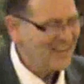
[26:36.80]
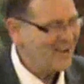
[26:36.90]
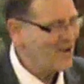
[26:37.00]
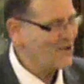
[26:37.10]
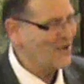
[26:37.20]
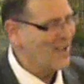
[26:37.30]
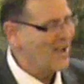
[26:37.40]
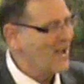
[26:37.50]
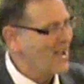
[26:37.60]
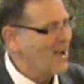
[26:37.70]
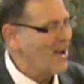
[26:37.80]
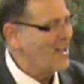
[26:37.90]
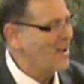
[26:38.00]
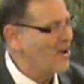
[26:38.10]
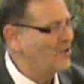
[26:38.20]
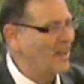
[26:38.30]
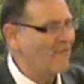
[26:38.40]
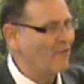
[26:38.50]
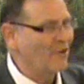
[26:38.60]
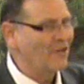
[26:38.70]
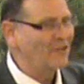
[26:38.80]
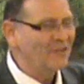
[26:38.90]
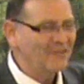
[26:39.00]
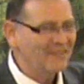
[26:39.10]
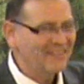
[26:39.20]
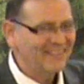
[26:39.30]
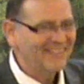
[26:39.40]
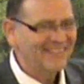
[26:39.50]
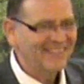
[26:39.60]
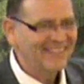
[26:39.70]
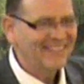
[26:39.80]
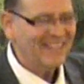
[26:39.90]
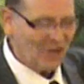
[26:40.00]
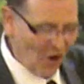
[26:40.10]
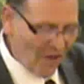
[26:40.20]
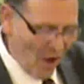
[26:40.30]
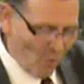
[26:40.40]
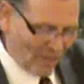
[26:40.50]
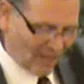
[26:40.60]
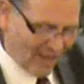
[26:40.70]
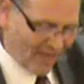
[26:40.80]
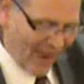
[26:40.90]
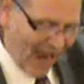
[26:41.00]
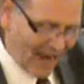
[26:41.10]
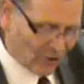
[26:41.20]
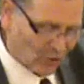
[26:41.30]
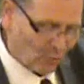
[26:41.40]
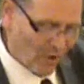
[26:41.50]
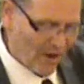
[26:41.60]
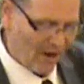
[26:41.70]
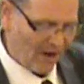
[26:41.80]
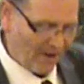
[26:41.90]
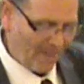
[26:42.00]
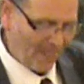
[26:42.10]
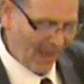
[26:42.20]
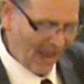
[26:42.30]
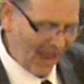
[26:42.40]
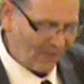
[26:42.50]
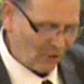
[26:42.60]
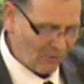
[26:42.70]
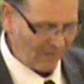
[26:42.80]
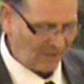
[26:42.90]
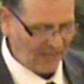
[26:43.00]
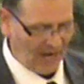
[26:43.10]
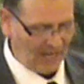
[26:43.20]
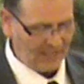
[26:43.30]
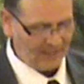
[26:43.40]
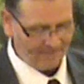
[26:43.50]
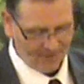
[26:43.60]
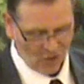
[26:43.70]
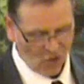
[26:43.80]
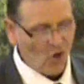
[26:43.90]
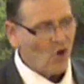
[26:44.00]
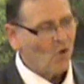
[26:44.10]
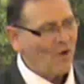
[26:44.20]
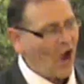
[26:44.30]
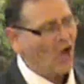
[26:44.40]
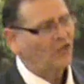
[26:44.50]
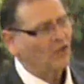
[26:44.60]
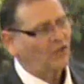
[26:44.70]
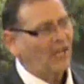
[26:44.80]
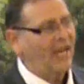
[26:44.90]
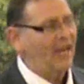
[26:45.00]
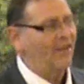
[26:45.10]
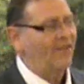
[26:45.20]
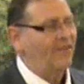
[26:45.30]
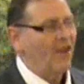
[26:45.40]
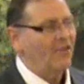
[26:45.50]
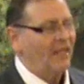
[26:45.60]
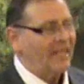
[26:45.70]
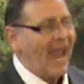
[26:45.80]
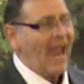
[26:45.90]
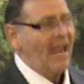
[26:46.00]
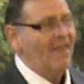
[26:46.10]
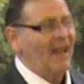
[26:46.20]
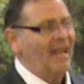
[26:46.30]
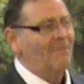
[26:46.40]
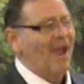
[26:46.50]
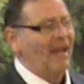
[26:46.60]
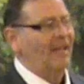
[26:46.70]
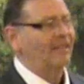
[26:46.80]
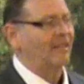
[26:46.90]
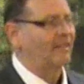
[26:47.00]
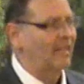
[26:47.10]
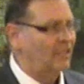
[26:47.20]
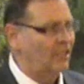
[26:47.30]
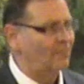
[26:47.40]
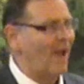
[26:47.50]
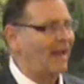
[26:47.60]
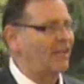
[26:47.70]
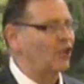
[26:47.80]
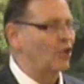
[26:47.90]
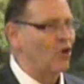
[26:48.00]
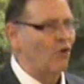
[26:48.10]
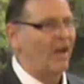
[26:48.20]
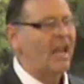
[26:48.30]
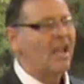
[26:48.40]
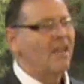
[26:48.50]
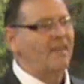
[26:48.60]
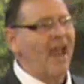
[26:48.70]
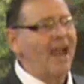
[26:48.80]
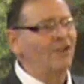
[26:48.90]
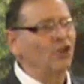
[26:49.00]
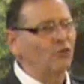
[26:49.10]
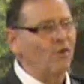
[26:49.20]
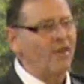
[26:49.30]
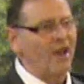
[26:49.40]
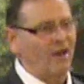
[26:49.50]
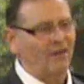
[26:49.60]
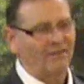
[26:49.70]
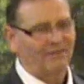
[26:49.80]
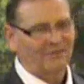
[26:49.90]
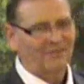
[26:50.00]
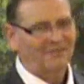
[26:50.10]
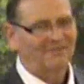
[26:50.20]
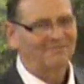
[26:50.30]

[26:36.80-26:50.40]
Oh, aren't you glad for the good news? Yes. Yo, we see that the angels were there at the graveside. We also see the day that he made his ascension back into glory, the angels were there. Yes.